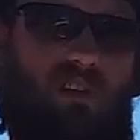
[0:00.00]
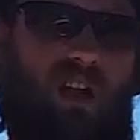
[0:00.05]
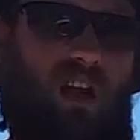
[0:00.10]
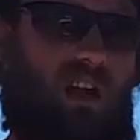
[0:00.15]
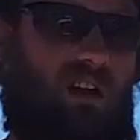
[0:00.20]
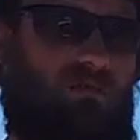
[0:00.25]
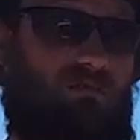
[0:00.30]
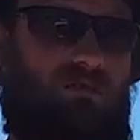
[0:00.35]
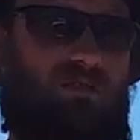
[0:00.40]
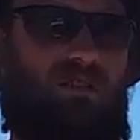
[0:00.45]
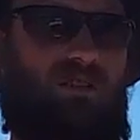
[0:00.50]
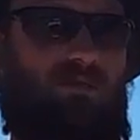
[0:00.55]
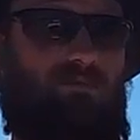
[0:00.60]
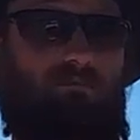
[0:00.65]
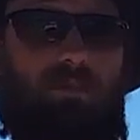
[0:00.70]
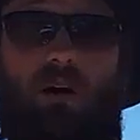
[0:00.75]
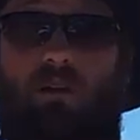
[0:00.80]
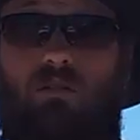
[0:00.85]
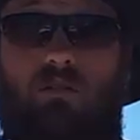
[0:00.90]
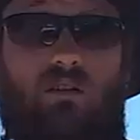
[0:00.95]
I was just
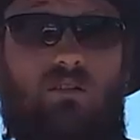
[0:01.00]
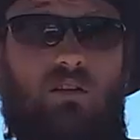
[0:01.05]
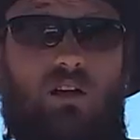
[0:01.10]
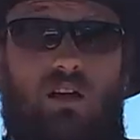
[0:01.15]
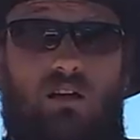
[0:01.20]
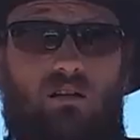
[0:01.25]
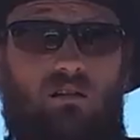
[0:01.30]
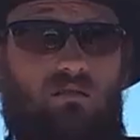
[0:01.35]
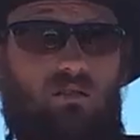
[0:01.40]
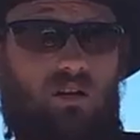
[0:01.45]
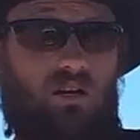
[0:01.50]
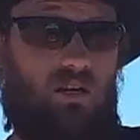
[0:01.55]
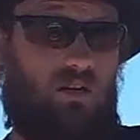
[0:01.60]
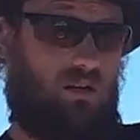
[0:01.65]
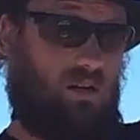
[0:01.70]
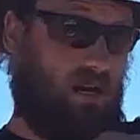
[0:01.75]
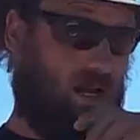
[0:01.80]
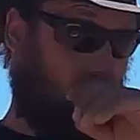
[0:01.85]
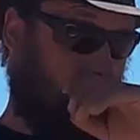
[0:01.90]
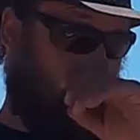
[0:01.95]
poking around on the
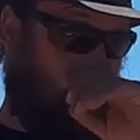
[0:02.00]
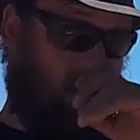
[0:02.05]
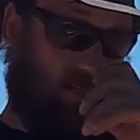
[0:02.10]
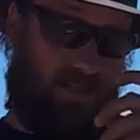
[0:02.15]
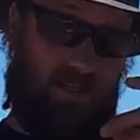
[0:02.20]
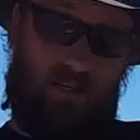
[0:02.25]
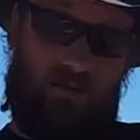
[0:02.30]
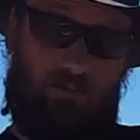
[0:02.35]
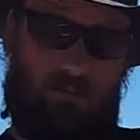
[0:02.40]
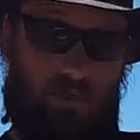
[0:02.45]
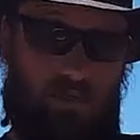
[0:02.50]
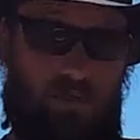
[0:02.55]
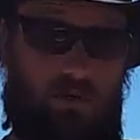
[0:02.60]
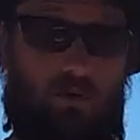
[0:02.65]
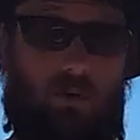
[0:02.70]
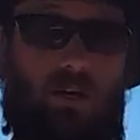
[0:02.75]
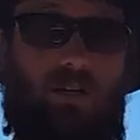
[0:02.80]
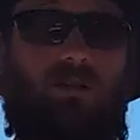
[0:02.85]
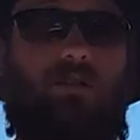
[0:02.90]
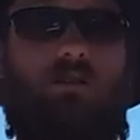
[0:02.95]
internet and I seen a bunch of
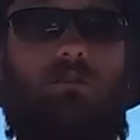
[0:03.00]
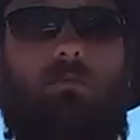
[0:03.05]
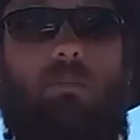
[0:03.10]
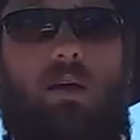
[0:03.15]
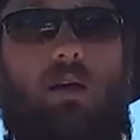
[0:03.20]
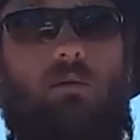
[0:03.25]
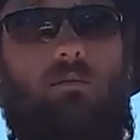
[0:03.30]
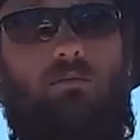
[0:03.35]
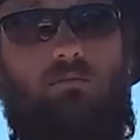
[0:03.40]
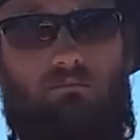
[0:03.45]
questions about